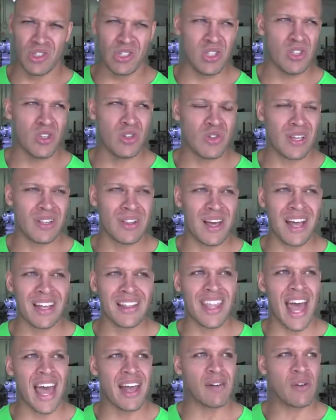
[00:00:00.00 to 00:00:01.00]
using like
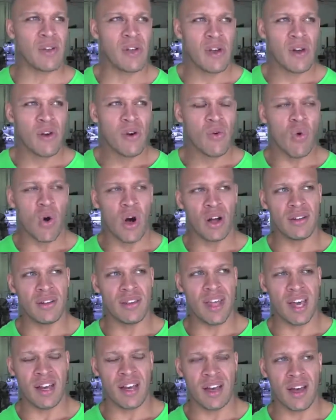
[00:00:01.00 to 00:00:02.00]
that one
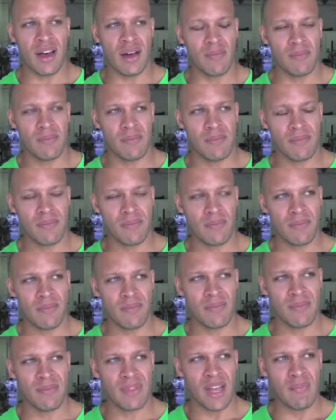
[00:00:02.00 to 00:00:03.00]

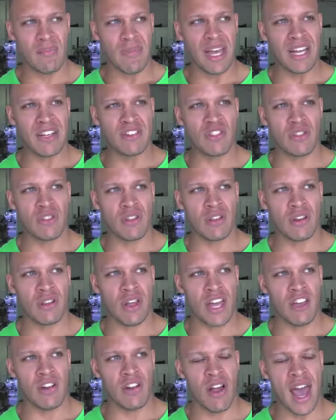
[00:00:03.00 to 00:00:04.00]
that makes
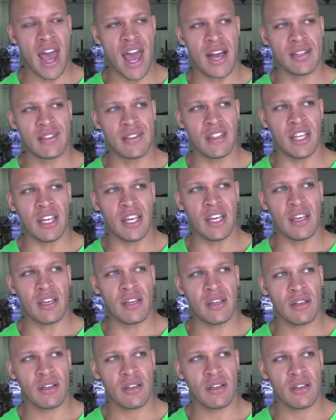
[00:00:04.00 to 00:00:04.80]
your ass leak.